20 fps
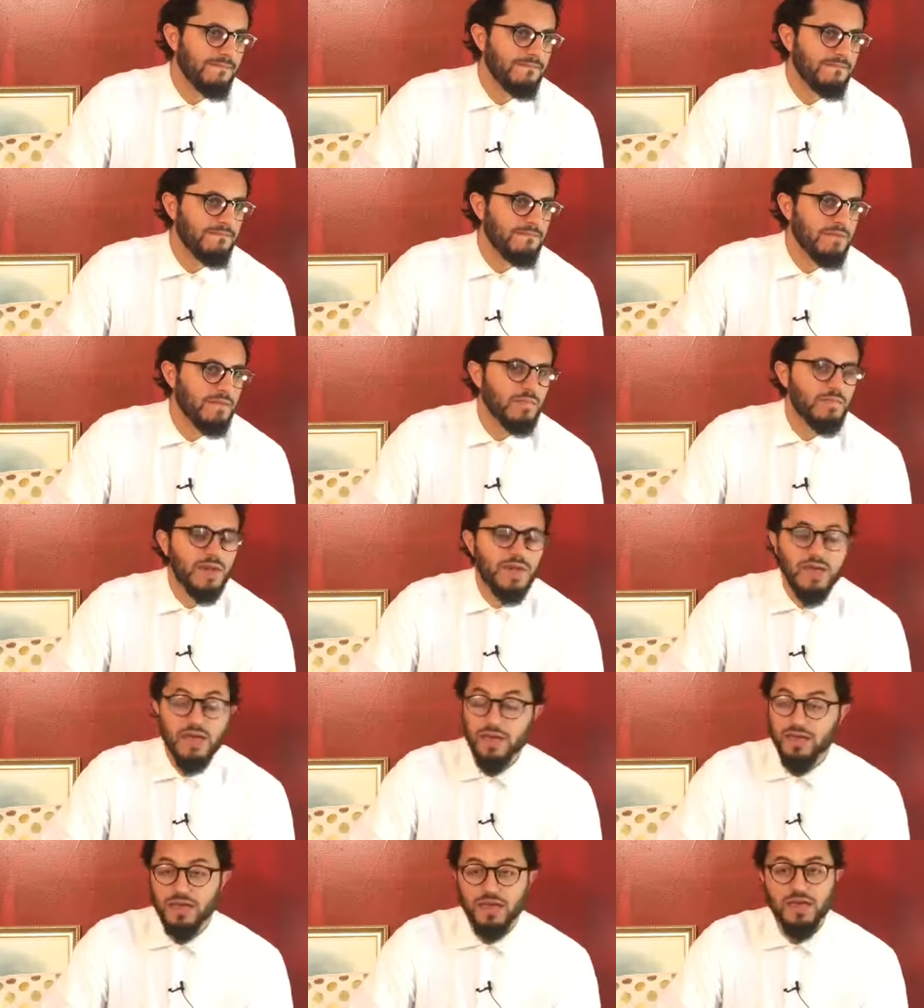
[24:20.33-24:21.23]
the
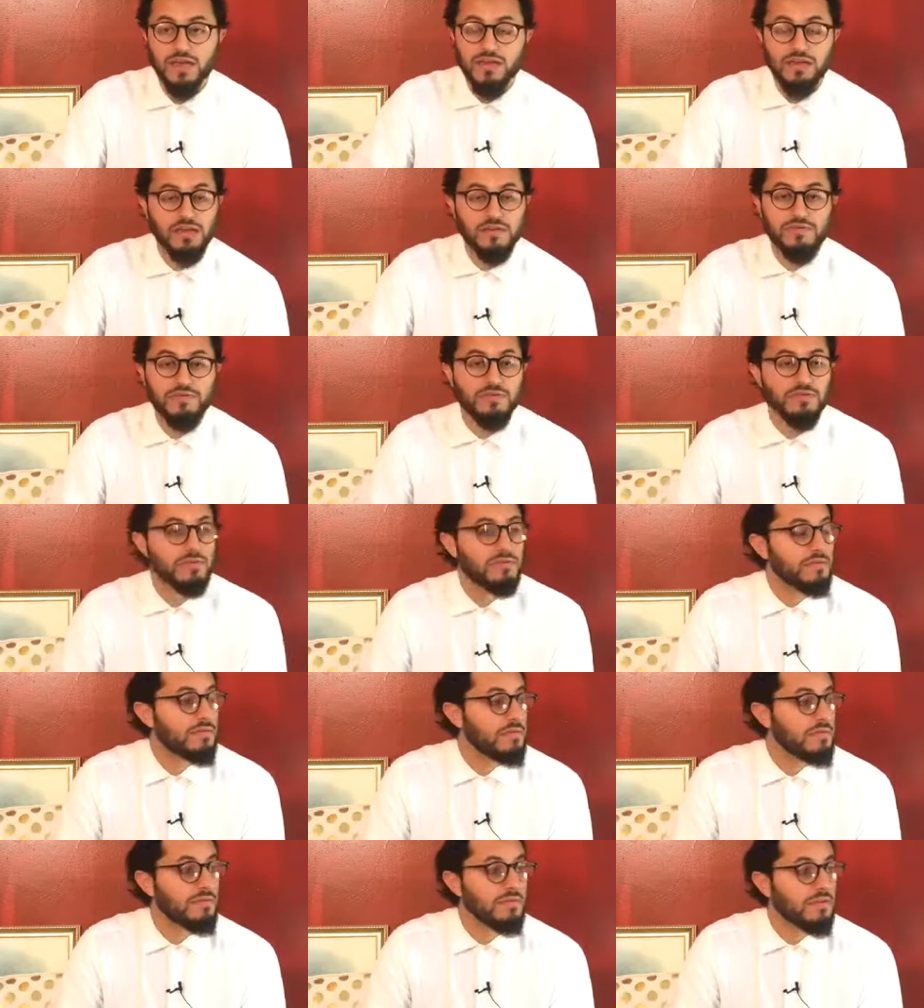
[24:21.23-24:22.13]
Malaika had never
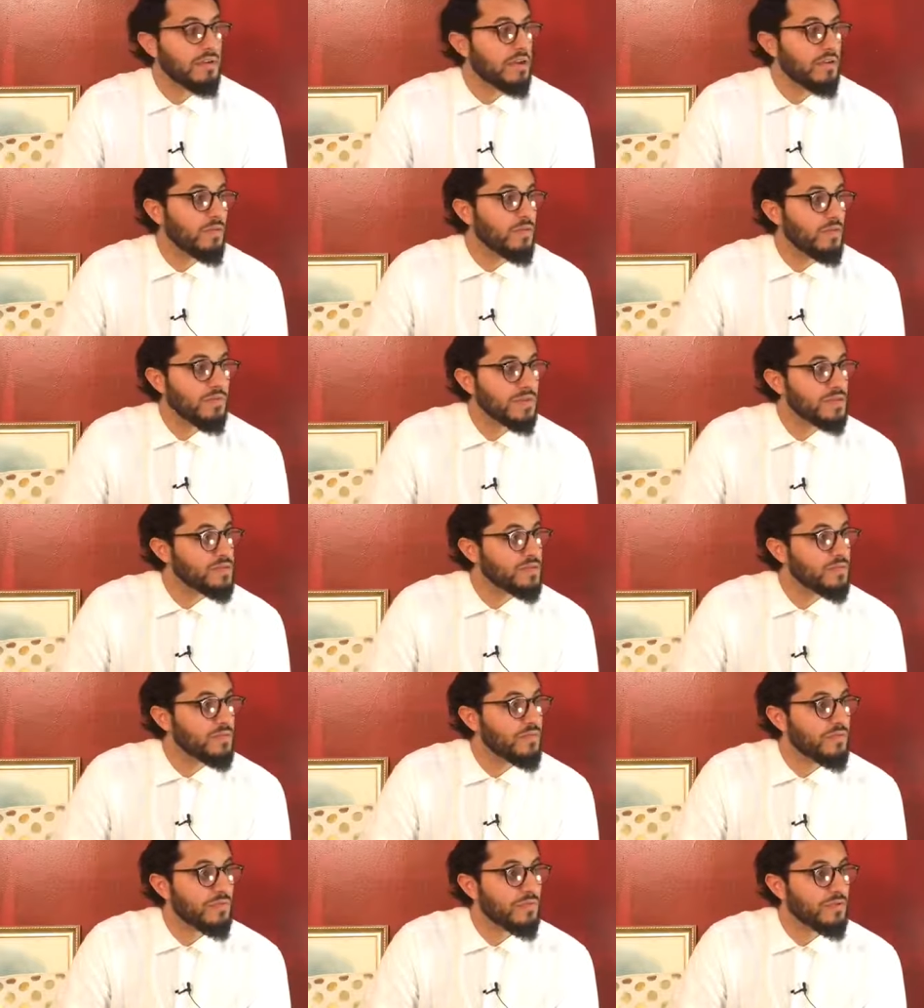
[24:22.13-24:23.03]
heard anyone whistle
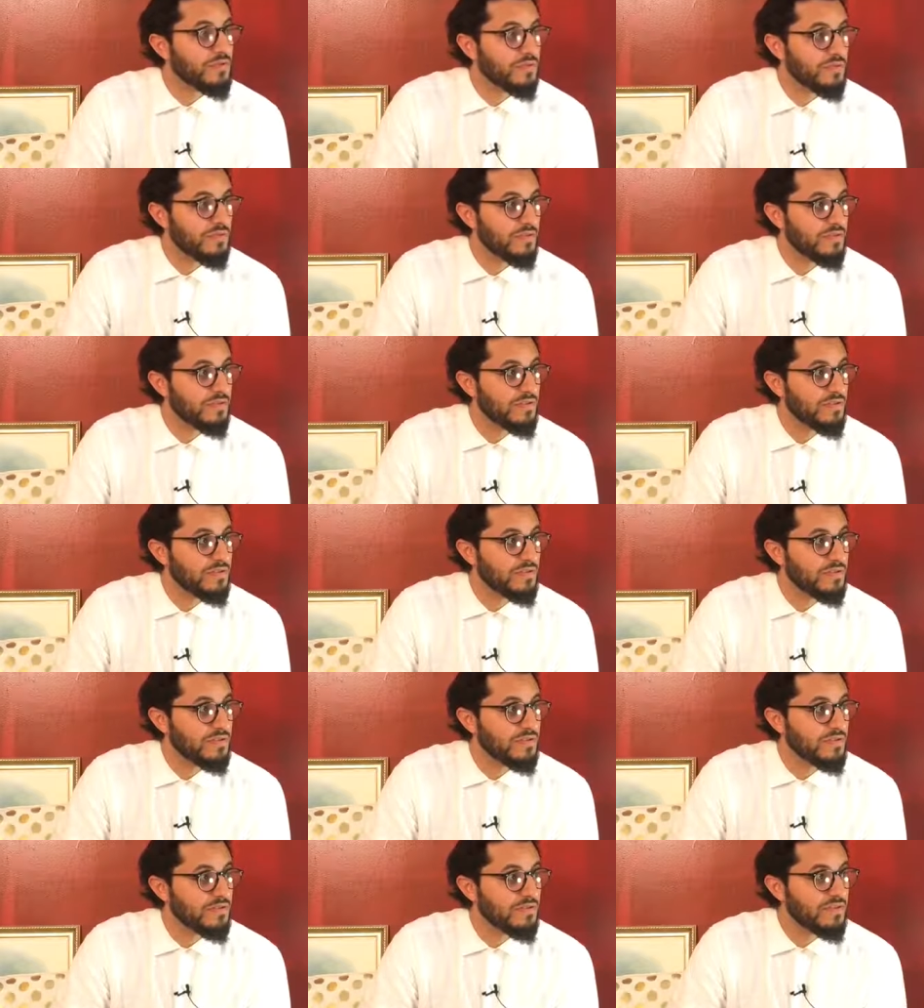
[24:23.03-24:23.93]
before,
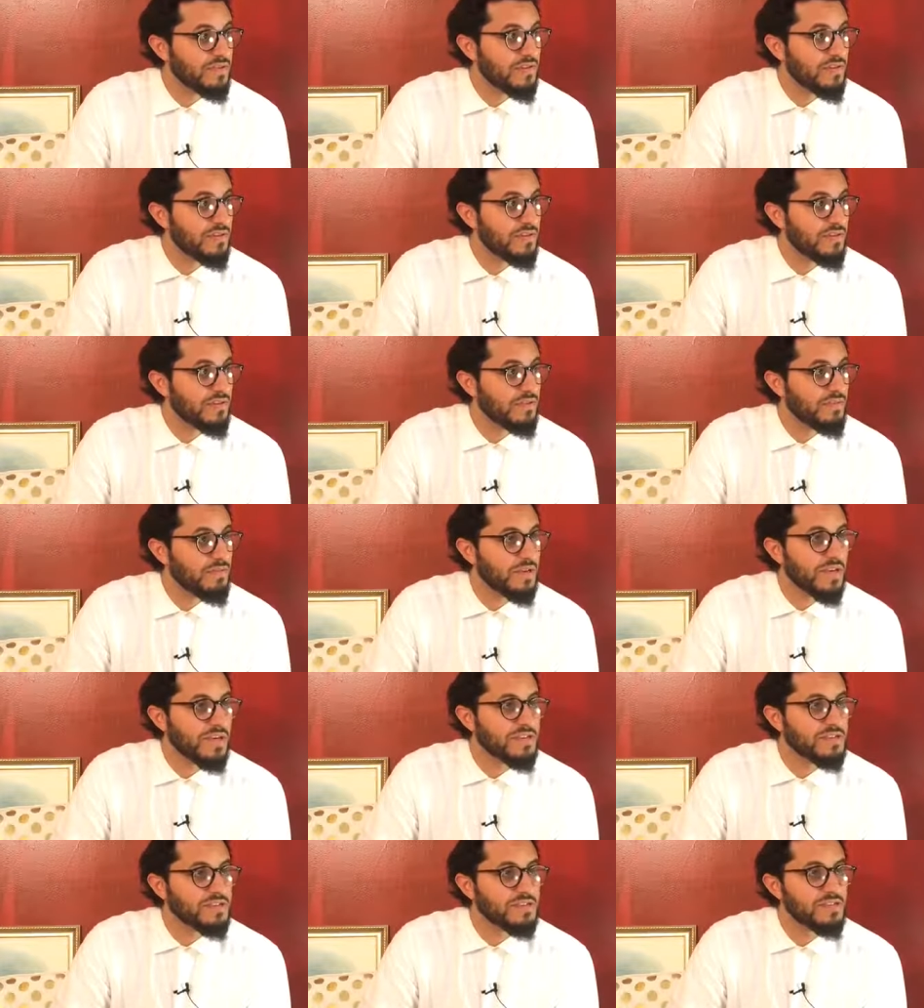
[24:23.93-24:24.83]
right?
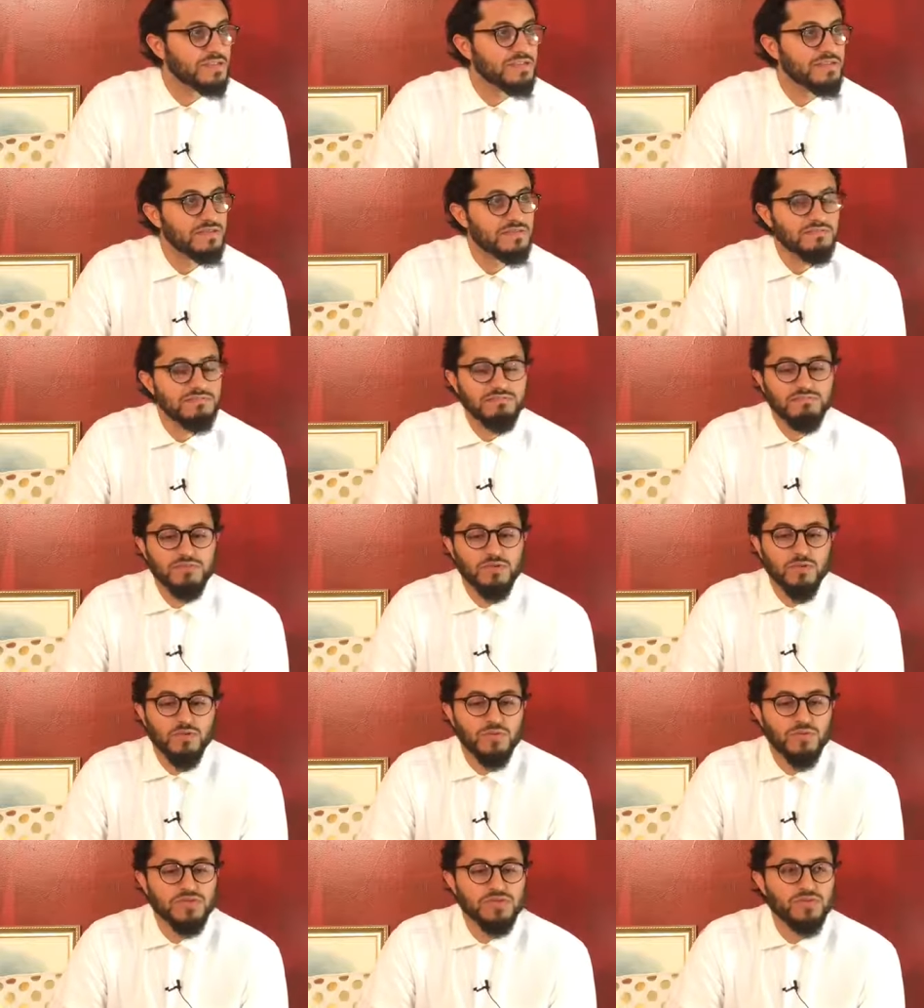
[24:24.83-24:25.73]
Because no
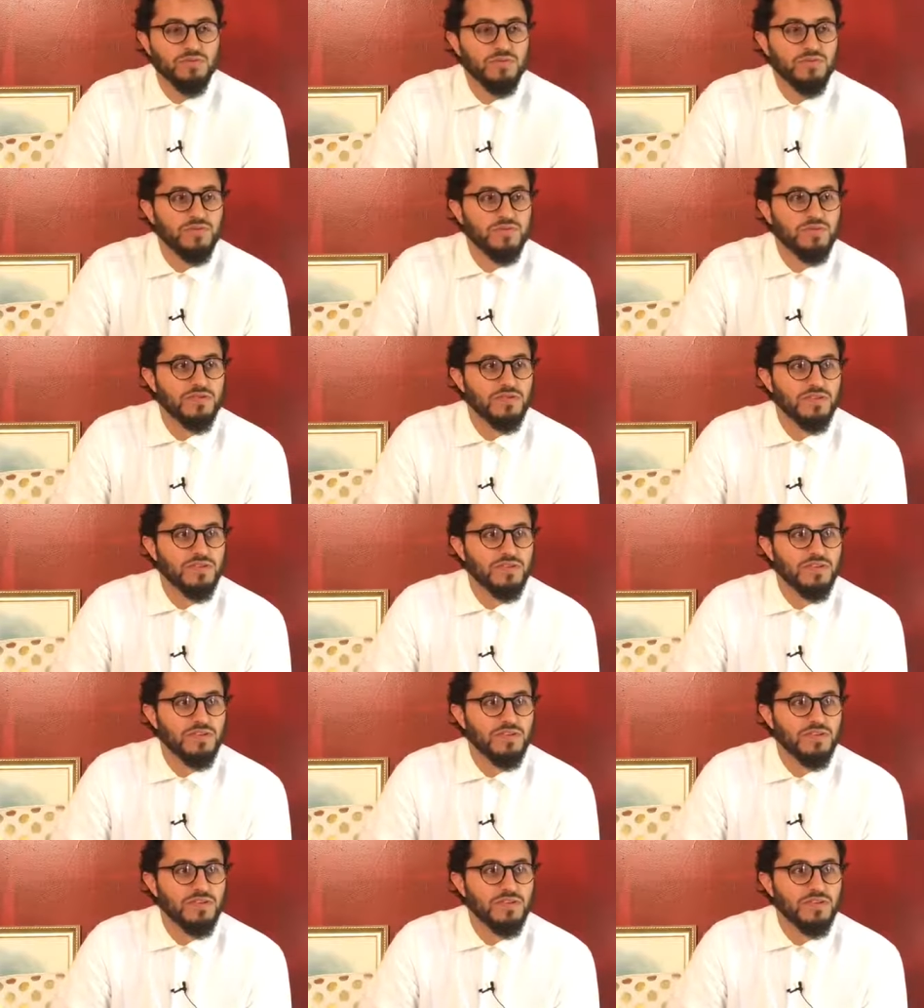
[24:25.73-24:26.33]
one whistled before.